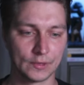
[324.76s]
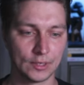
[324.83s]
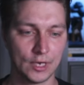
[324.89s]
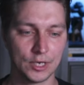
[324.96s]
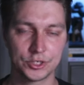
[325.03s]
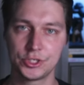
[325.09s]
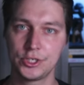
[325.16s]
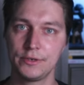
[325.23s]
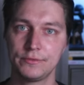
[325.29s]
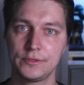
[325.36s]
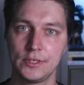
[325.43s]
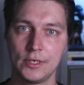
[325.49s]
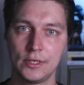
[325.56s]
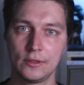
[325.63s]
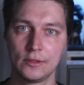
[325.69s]
shift
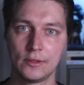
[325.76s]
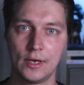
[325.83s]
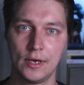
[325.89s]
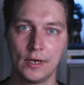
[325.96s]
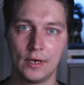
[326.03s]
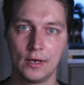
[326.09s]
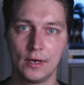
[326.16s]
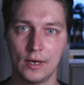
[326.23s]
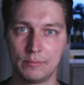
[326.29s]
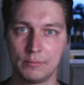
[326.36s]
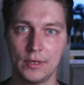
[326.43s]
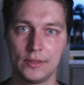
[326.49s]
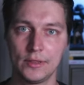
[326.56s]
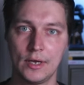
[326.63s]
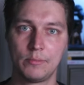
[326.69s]
in
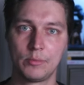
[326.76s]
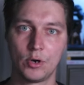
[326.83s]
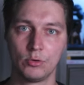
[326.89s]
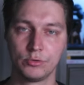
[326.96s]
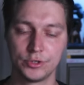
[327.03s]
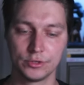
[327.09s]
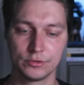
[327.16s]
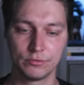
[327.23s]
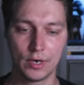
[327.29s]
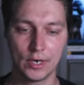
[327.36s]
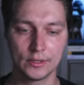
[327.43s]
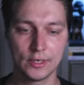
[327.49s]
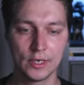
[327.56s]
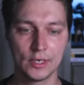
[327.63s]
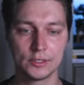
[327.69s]
the approaches,
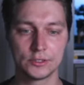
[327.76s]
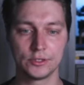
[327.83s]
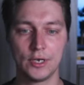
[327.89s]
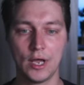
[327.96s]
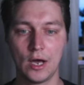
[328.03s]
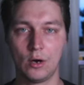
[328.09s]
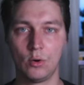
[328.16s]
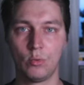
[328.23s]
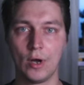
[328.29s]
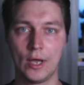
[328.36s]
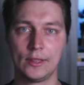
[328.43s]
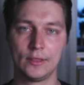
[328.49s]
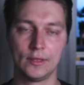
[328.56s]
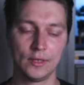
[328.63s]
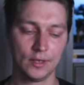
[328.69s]
right? So now
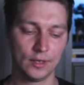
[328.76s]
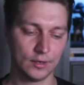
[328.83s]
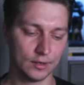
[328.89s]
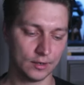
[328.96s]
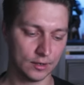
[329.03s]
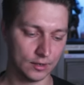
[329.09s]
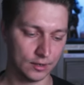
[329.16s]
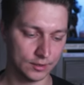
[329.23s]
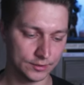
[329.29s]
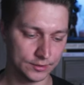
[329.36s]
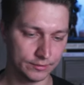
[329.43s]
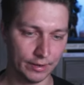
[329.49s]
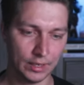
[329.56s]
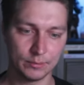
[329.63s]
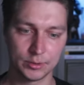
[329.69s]
when
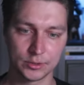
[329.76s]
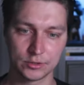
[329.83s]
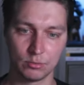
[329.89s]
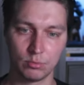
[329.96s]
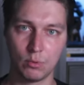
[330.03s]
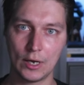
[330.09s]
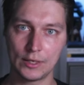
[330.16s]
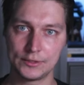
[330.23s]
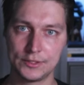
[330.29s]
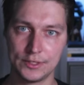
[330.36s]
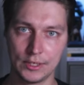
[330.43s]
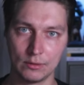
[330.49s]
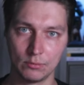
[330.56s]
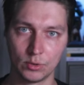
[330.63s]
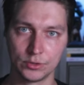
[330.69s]
developers of one
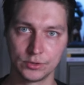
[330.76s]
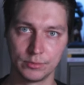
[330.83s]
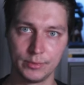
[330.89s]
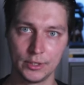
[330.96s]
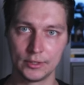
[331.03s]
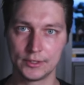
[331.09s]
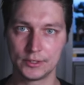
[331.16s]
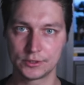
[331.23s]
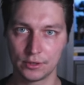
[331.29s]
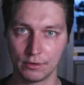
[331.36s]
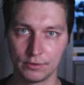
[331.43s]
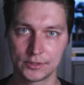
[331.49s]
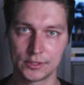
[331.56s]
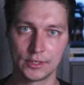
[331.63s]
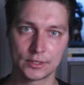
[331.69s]
team want to build a
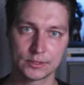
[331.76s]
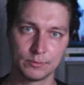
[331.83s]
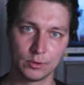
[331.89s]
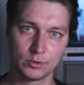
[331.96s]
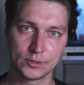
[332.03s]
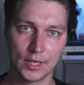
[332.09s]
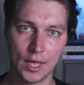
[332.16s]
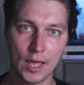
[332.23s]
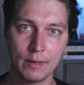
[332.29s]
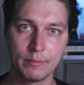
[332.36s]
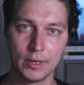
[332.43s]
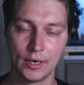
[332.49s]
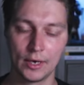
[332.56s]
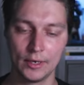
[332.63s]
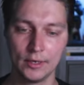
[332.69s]
service and expose the
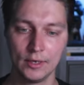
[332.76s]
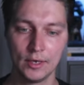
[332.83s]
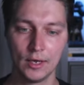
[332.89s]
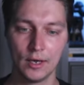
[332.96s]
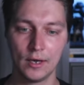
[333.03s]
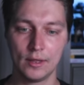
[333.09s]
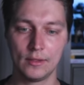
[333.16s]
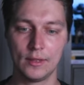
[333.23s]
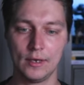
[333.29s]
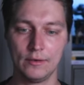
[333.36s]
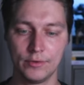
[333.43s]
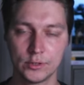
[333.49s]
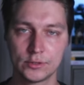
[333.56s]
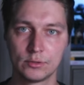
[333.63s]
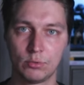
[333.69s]
API, they
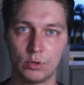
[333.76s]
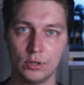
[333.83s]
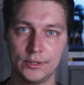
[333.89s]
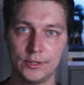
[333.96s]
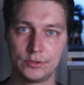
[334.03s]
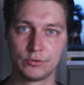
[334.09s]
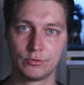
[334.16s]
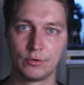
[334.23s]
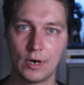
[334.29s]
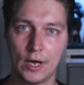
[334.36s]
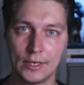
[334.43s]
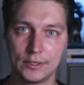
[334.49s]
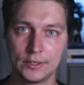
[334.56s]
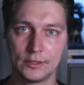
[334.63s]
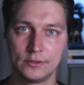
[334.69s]
first of all need to
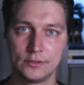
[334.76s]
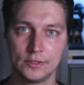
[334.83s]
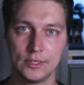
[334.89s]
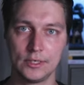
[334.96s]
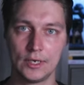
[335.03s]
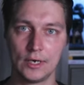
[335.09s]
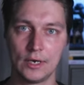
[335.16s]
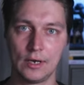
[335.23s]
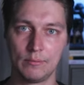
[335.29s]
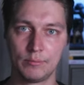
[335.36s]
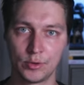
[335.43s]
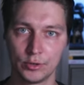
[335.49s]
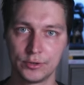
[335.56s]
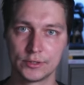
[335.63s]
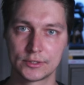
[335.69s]
write it in a
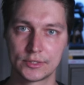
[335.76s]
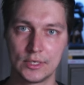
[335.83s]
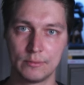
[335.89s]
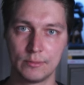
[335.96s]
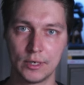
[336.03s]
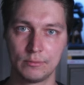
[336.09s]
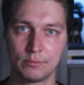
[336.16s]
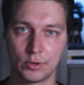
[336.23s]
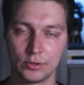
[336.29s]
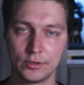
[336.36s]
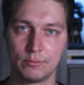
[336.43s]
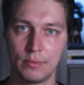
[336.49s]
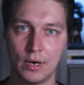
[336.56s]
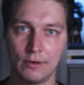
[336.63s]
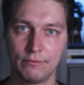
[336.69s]
proto schema, proto
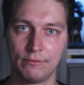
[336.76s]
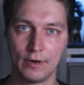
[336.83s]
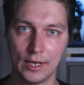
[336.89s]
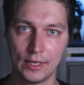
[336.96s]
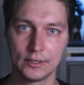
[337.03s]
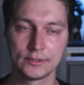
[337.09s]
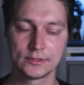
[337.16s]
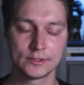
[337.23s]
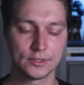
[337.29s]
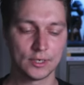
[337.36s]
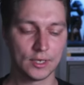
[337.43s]
buff files